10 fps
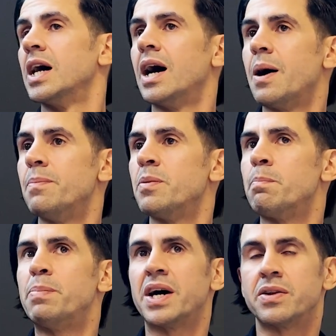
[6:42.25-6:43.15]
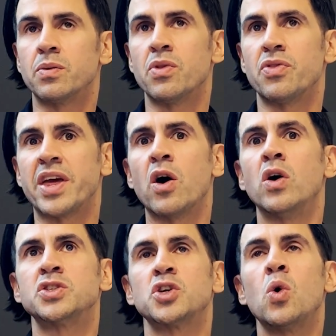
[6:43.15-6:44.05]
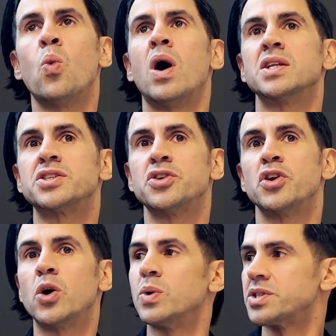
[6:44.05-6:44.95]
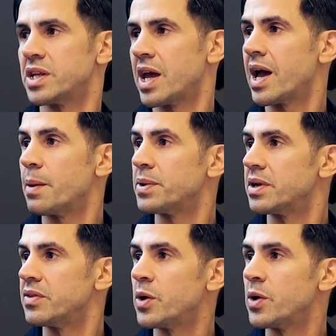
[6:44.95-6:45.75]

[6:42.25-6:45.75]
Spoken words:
but they also want to know what's going to happen.